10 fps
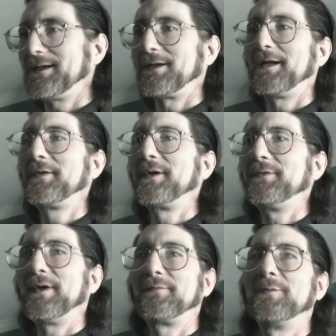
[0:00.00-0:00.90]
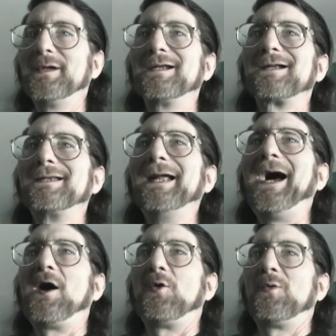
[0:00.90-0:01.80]
A lot of things have to be done
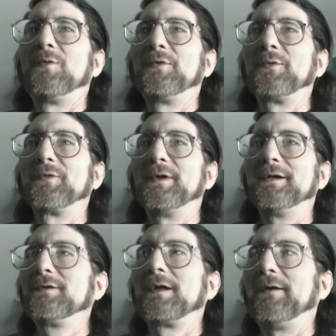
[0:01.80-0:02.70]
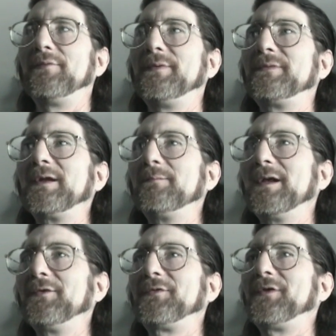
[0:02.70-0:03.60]
now, don't they? You don't have 15
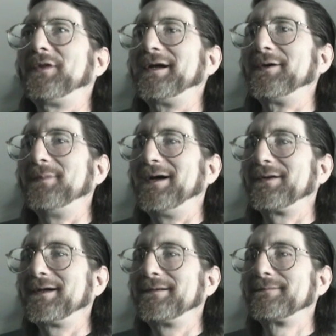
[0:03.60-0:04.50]
minutes to think about it.